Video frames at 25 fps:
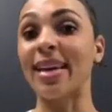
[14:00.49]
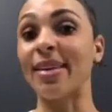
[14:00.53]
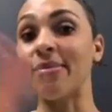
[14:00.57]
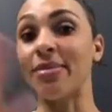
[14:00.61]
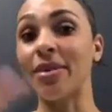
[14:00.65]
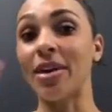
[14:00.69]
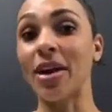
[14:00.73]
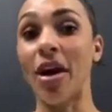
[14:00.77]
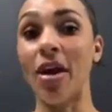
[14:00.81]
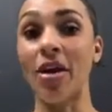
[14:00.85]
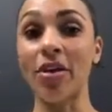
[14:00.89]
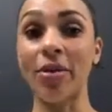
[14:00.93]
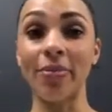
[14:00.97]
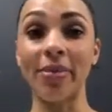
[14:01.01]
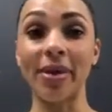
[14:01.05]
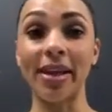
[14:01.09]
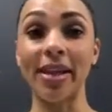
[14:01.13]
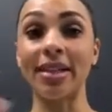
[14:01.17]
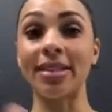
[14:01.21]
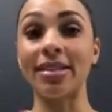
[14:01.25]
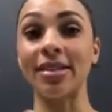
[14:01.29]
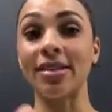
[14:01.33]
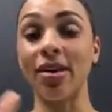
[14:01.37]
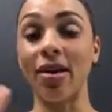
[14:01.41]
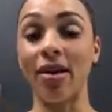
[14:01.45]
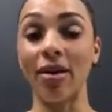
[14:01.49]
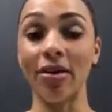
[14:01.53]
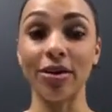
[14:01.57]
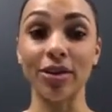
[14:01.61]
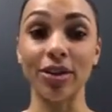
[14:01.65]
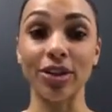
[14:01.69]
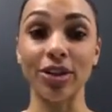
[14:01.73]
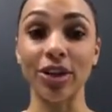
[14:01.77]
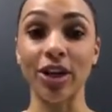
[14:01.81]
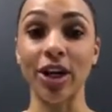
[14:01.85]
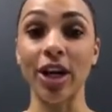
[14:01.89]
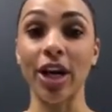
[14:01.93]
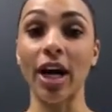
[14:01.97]
Give me all the pizza, all the
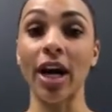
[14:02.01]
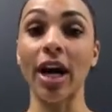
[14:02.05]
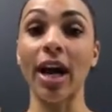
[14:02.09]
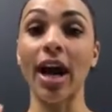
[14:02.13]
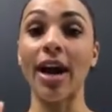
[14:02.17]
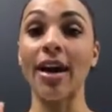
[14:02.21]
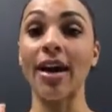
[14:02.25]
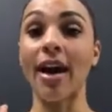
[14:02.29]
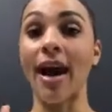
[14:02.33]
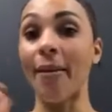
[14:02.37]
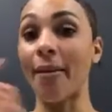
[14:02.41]
sugar, and